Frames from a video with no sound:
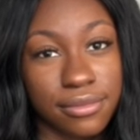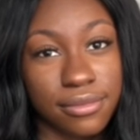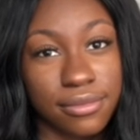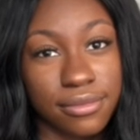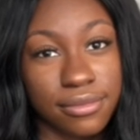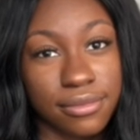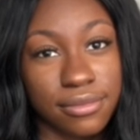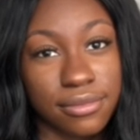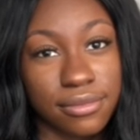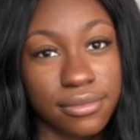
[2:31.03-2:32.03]

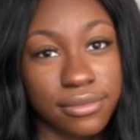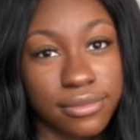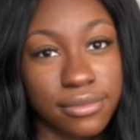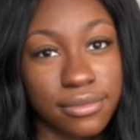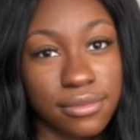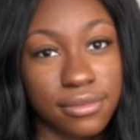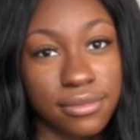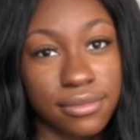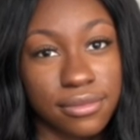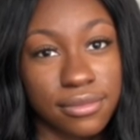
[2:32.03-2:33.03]

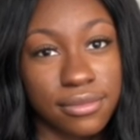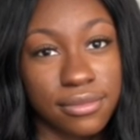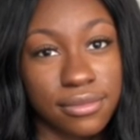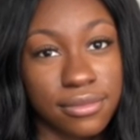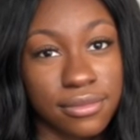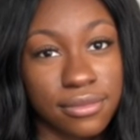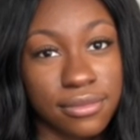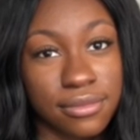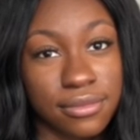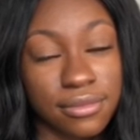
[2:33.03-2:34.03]

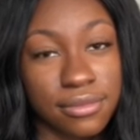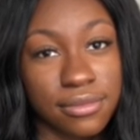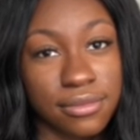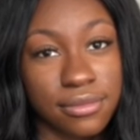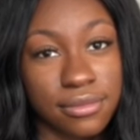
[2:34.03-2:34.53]
(not speaking)